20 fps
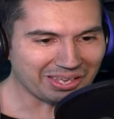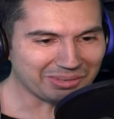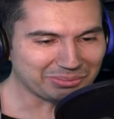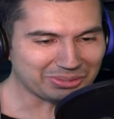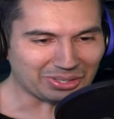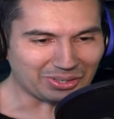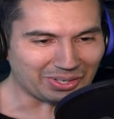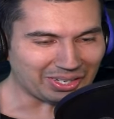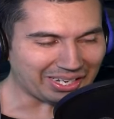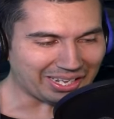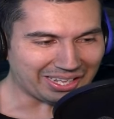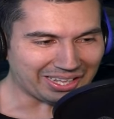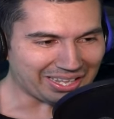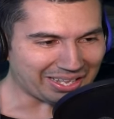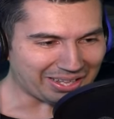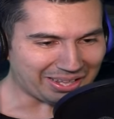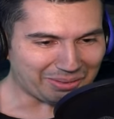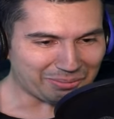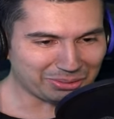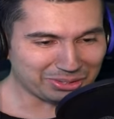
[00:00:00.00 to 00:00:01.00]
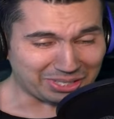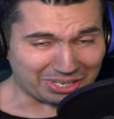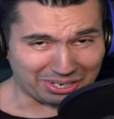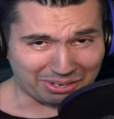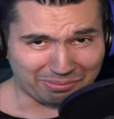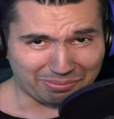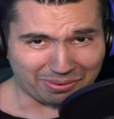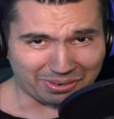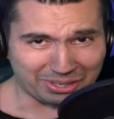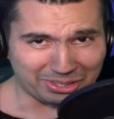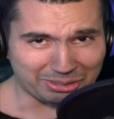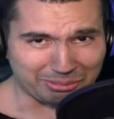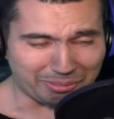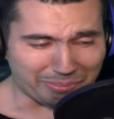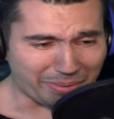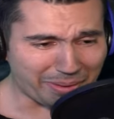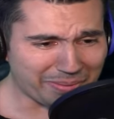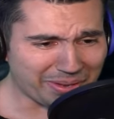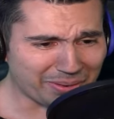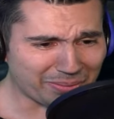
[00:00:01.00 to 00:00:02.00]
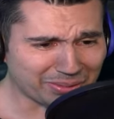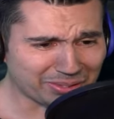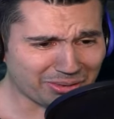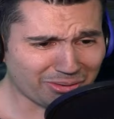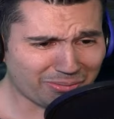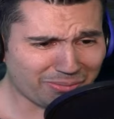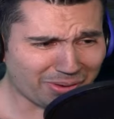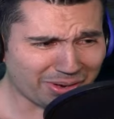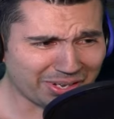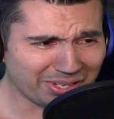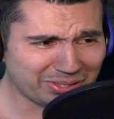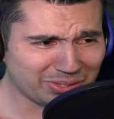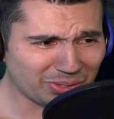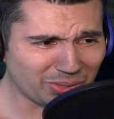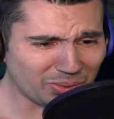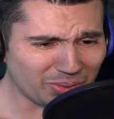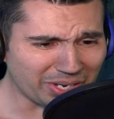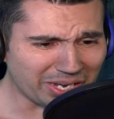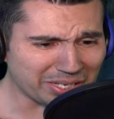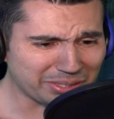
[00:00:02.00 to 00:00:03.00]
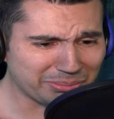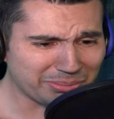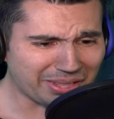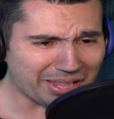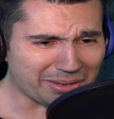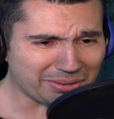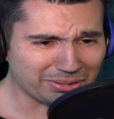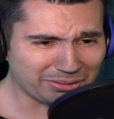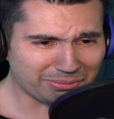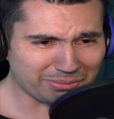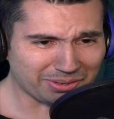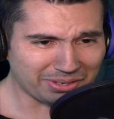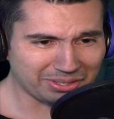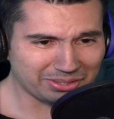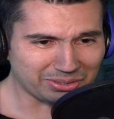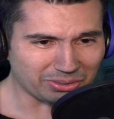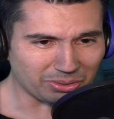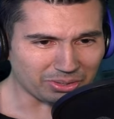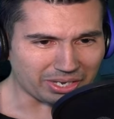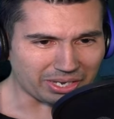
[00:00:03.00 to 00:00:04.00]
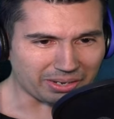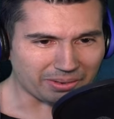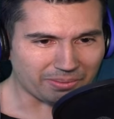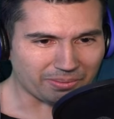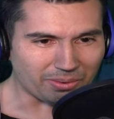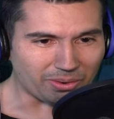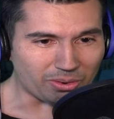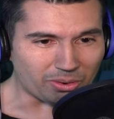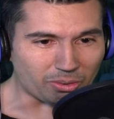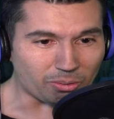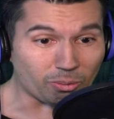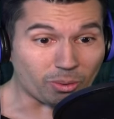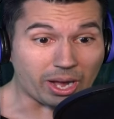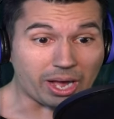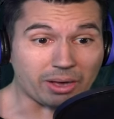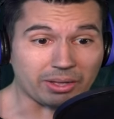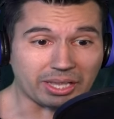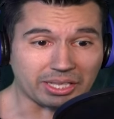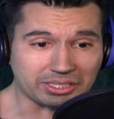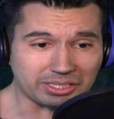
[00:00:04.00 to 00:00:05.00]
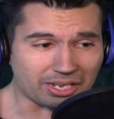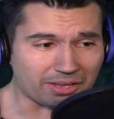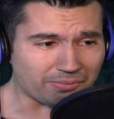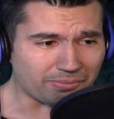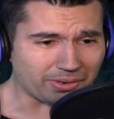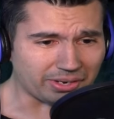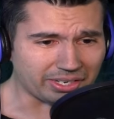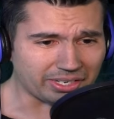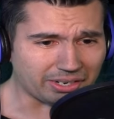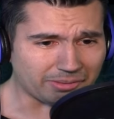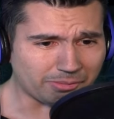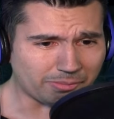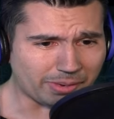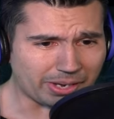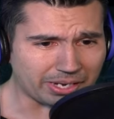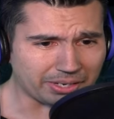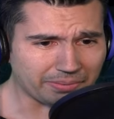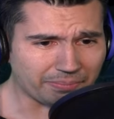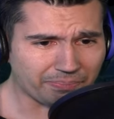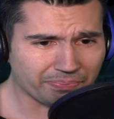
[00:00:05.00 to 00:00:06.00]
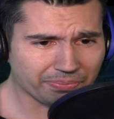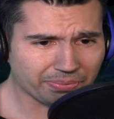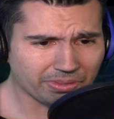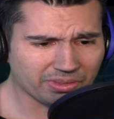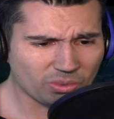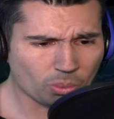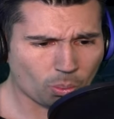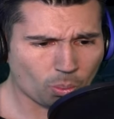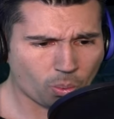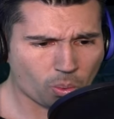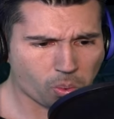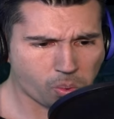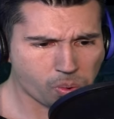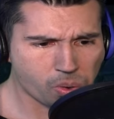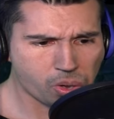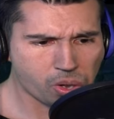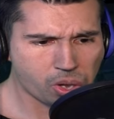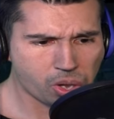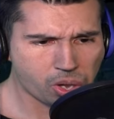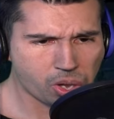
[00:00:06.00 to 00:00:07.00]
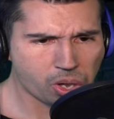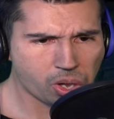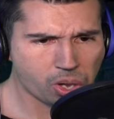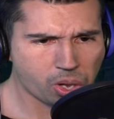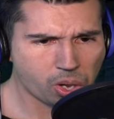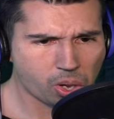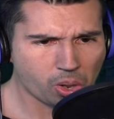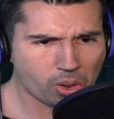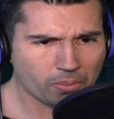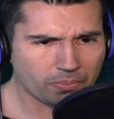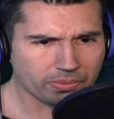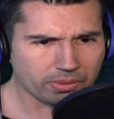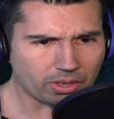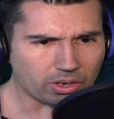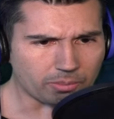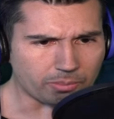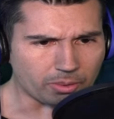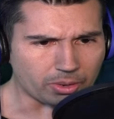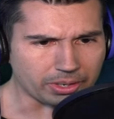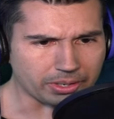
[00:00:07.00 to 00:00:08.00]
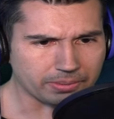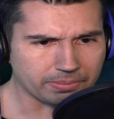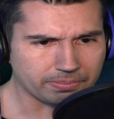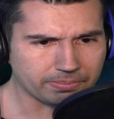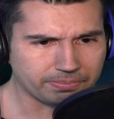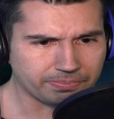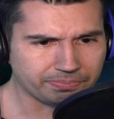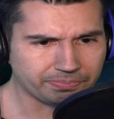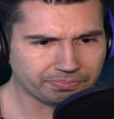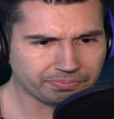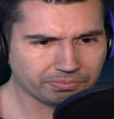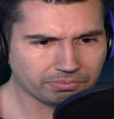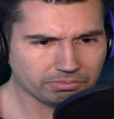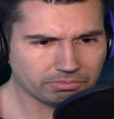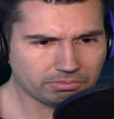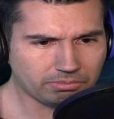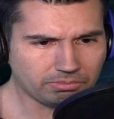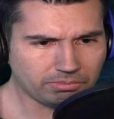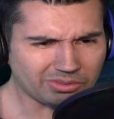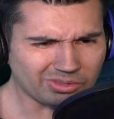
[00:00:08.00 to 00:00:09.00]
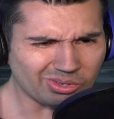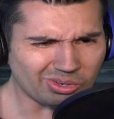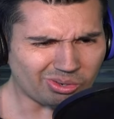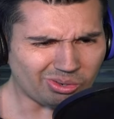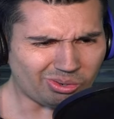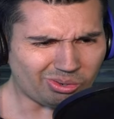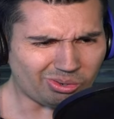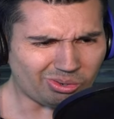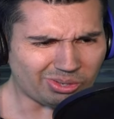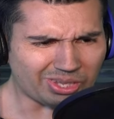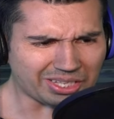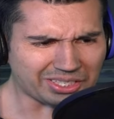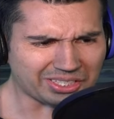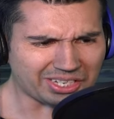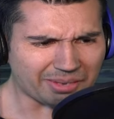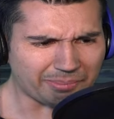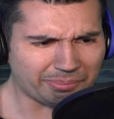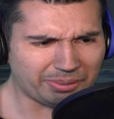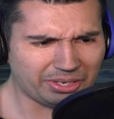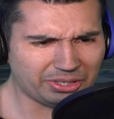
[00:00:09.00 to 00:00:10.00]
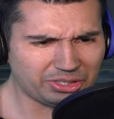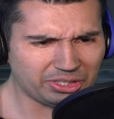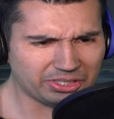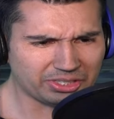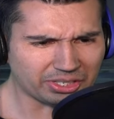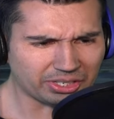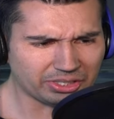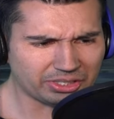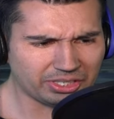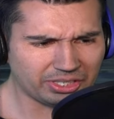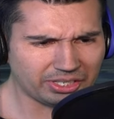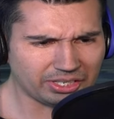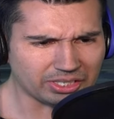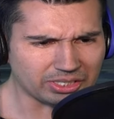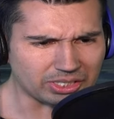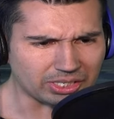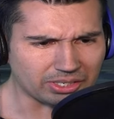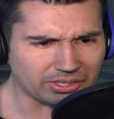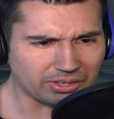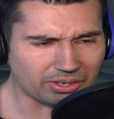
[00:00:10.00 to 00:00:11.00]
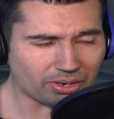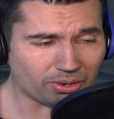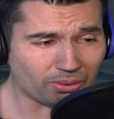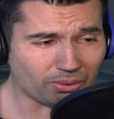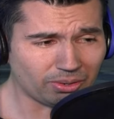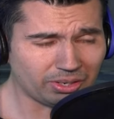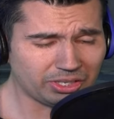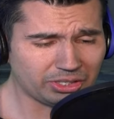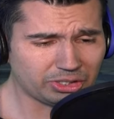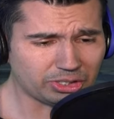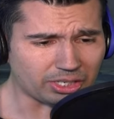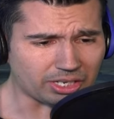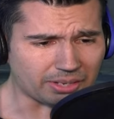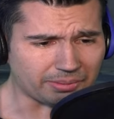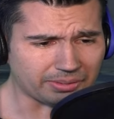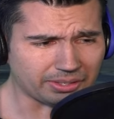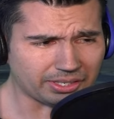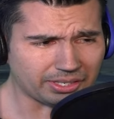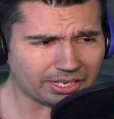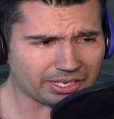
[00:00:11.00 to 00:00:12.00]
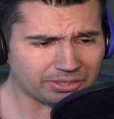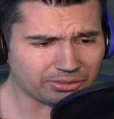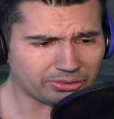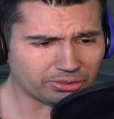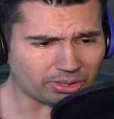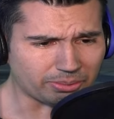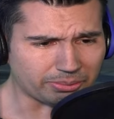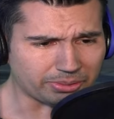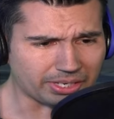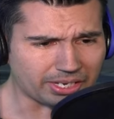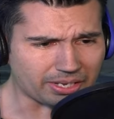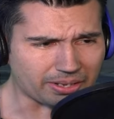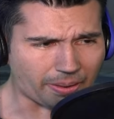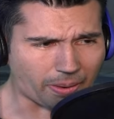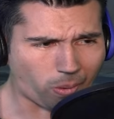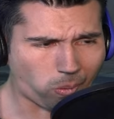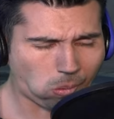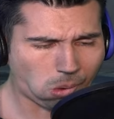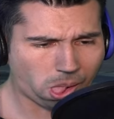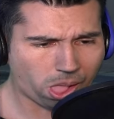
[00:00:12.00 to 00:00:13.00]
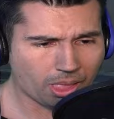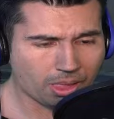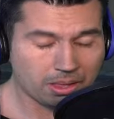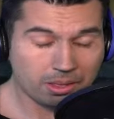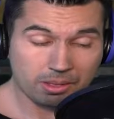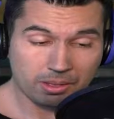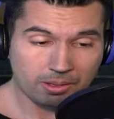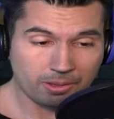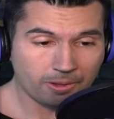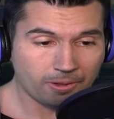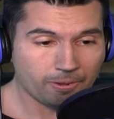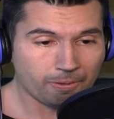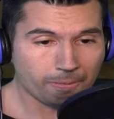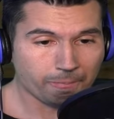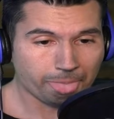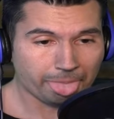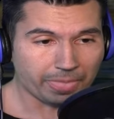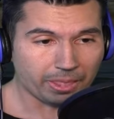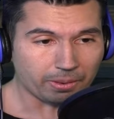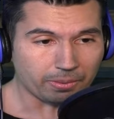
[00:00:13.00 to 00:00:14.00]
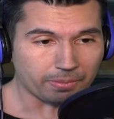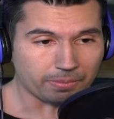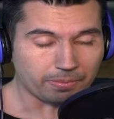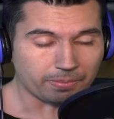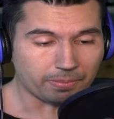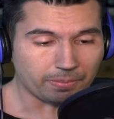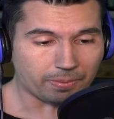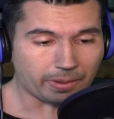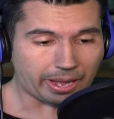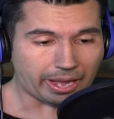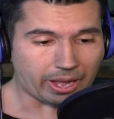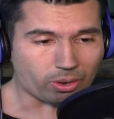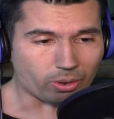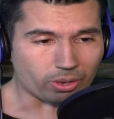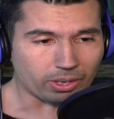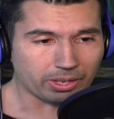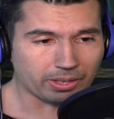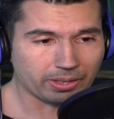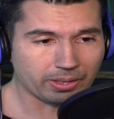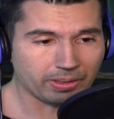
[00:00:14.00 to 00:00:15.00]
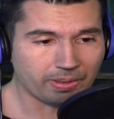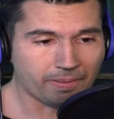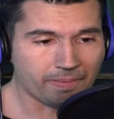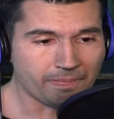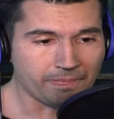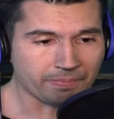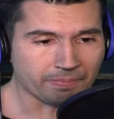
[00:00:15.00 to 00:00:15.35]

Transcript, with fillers: I'm sorry, uh, that, that, was kind of funny to me. Maybe it wasn't funny to you guys, but that was funny to okay. Uh oh, wow, that's not funny. Never mind. Your suffering is ended. Oh boy. Oh, that's not PG 13, is it? Holy shit, I'm gonna get in trouble now. At last.